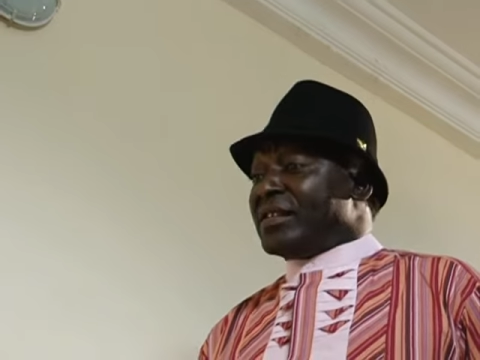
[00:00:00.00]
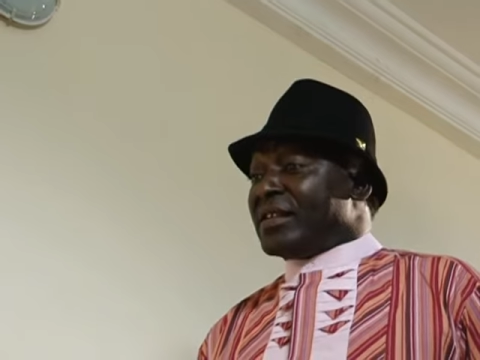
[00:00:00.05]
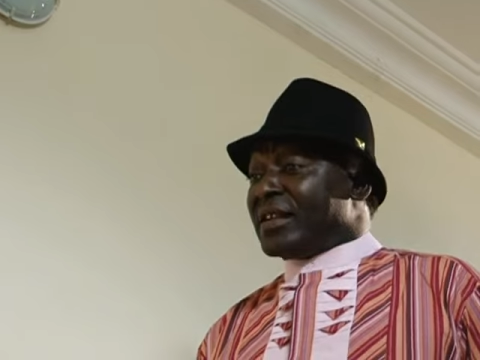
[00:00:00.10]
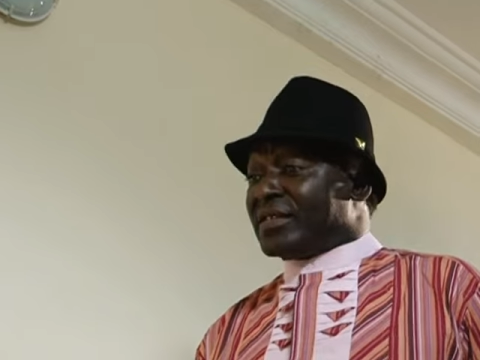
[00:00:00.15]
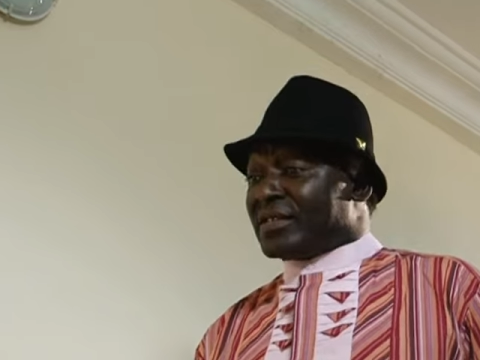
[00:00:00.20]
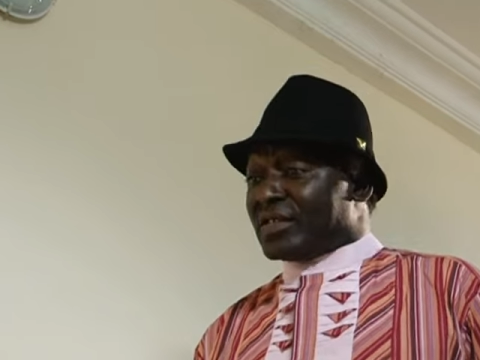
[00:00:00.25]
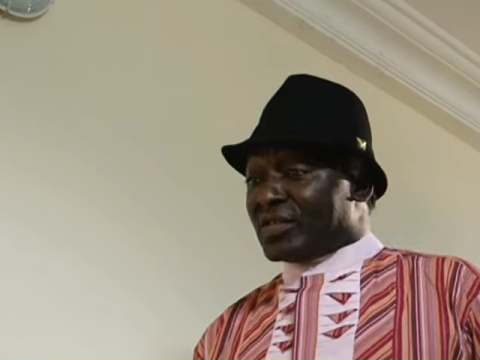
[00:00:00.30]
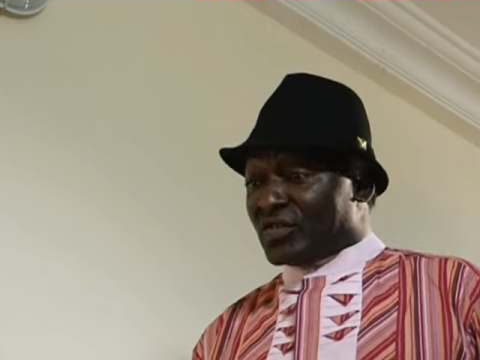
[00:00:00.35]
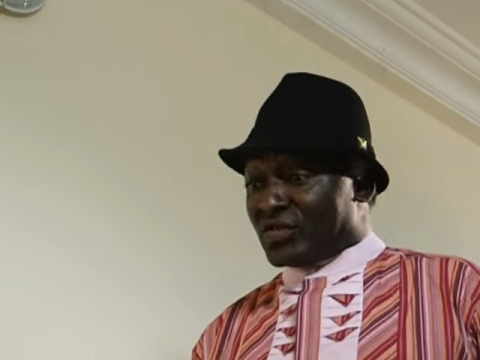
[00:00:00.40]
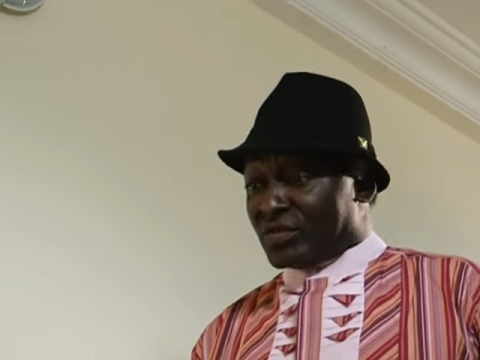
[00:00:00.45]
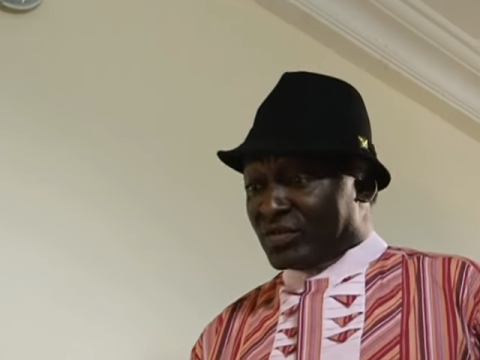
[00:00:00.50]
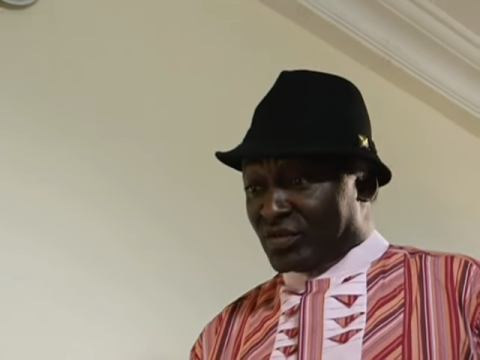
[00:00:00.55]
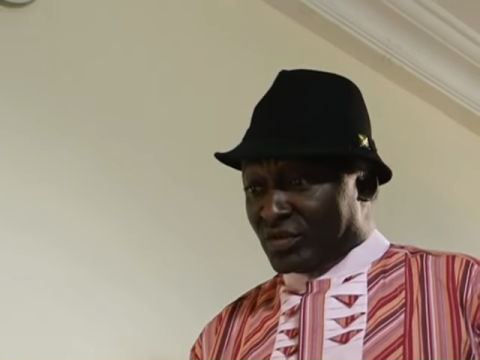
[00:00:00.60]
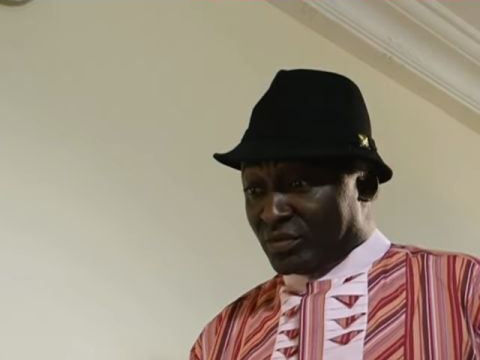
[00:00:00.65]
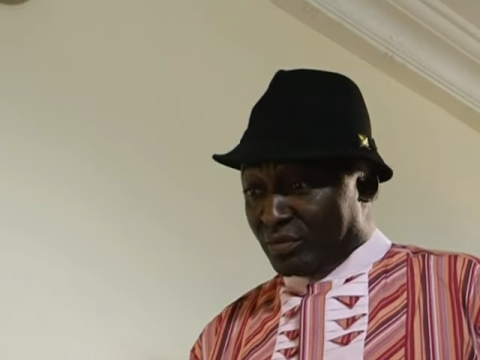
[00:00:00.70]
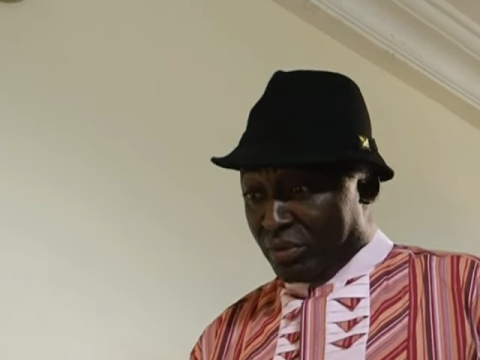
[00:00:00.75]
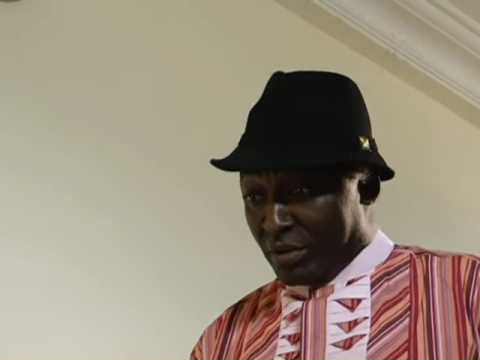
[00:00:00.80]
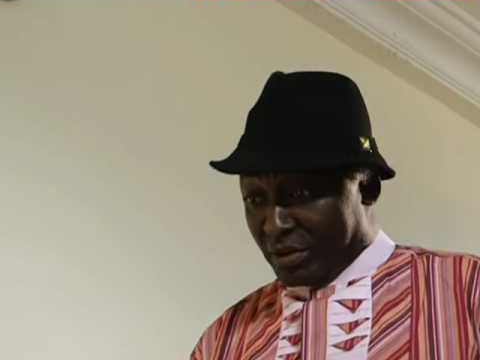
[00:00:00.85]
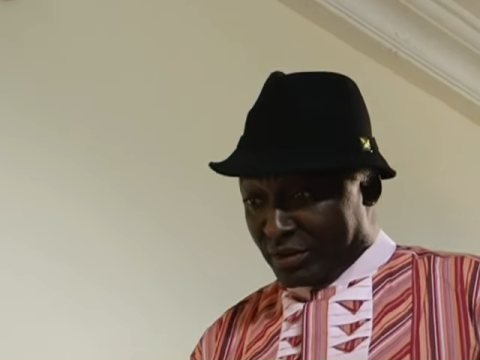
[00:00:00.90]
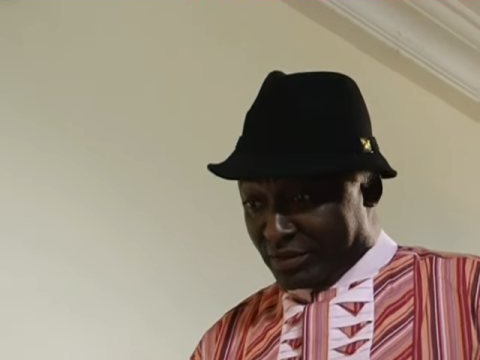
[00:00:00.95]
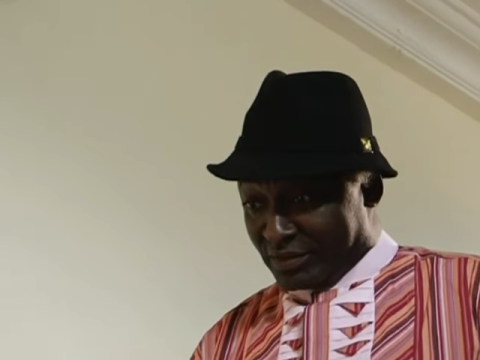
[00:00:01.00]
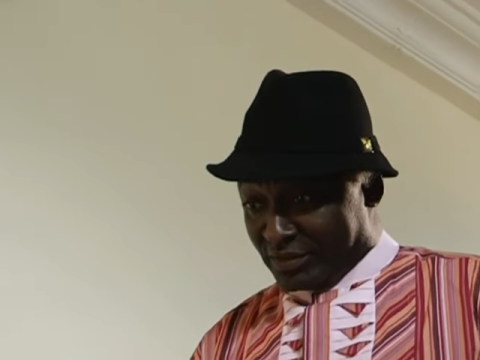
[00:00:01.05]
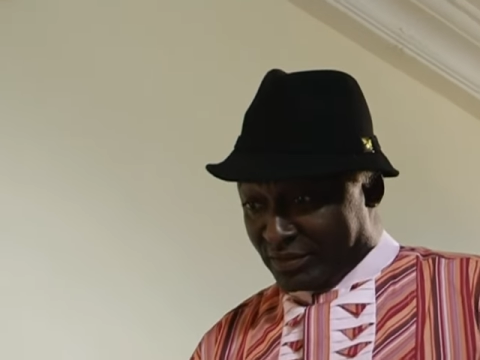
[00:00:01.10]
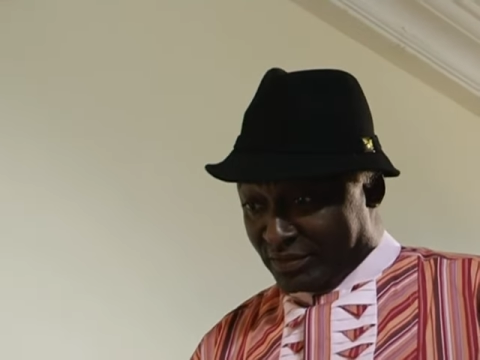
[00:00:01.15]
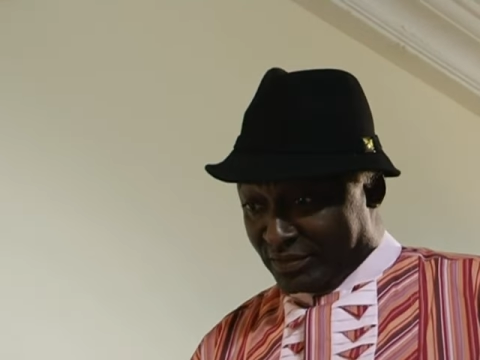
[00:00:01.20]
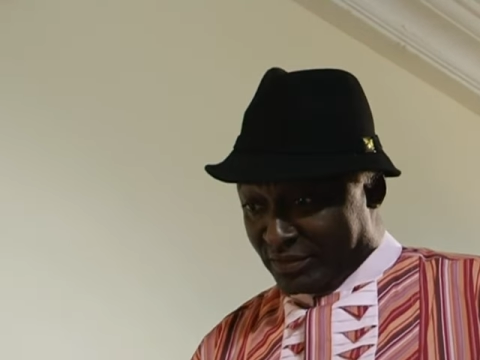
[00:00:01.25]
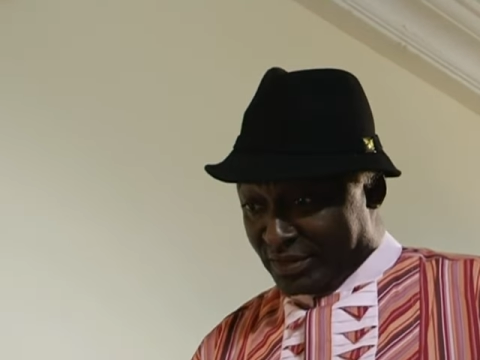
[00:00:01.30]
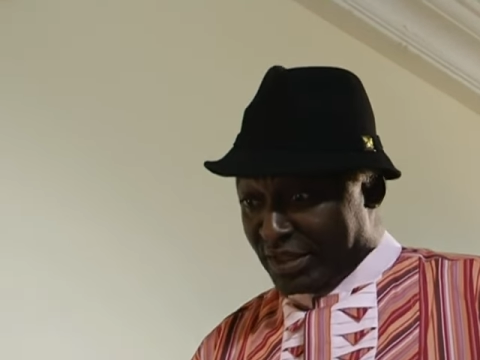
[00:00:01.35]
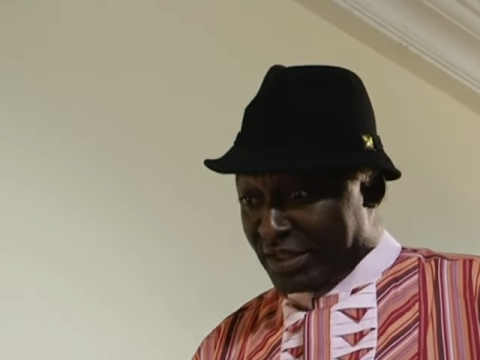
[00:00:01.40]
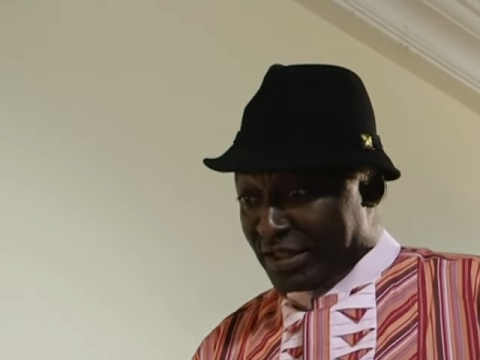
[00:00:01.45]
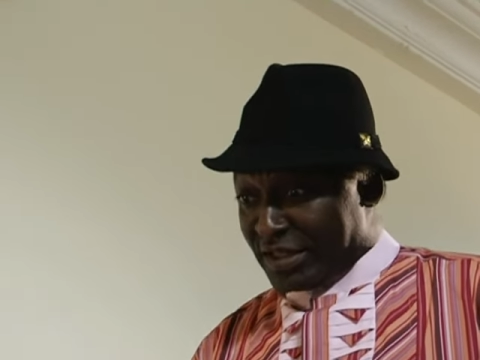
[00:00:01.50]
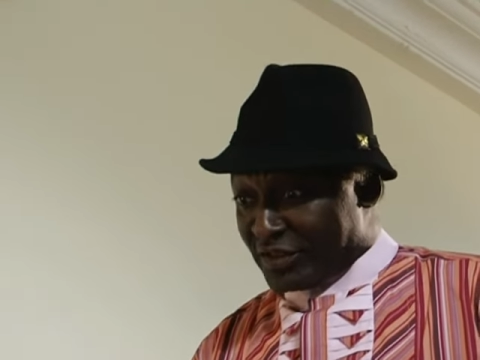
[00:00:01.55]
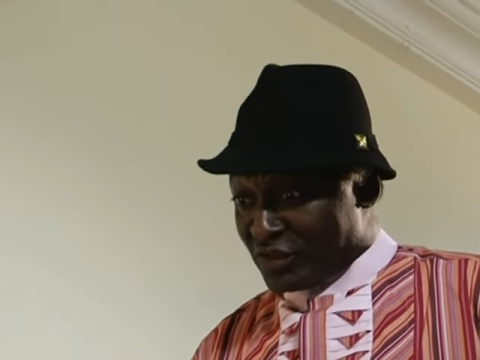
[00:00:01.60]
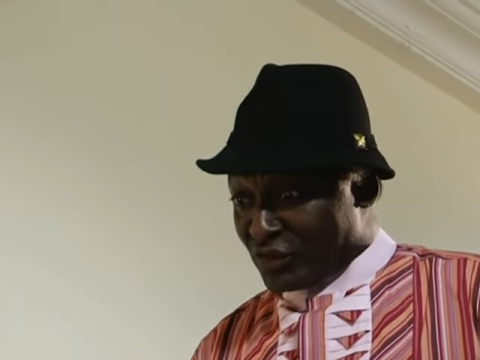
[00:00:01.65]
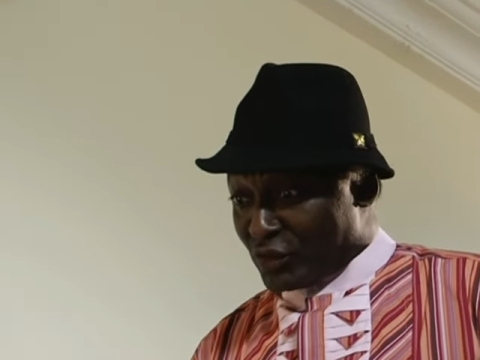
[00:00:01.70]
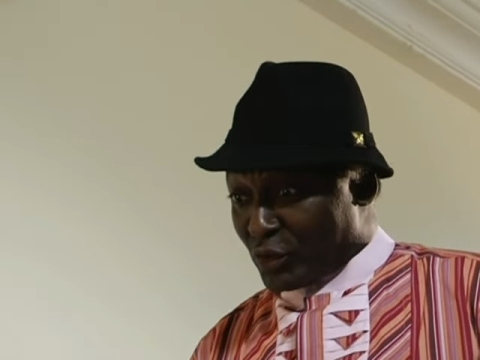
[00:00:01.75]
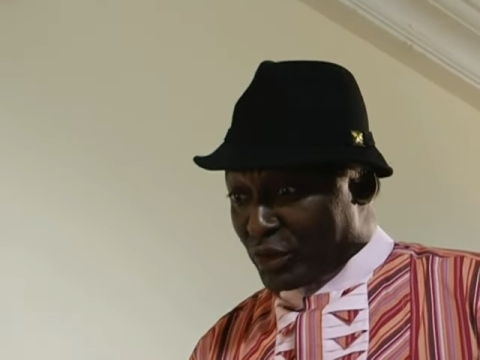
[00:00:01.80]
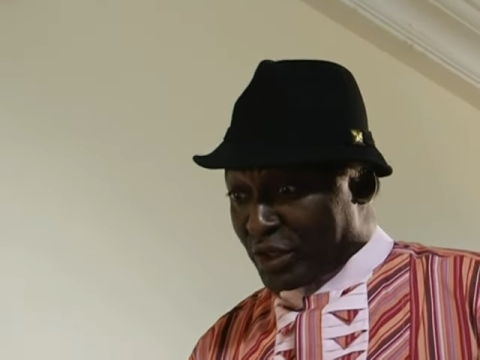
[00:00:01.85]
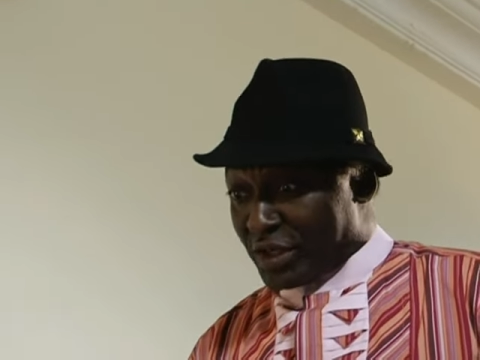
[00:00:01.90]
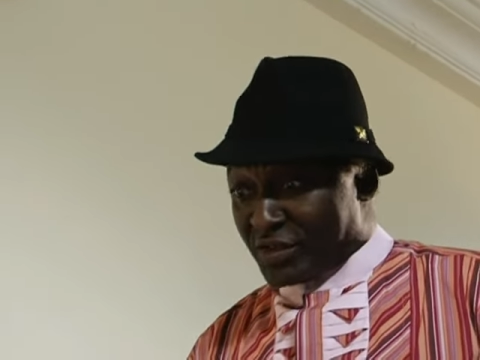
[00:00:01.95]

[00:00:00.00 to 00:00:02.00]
necessary support it needs to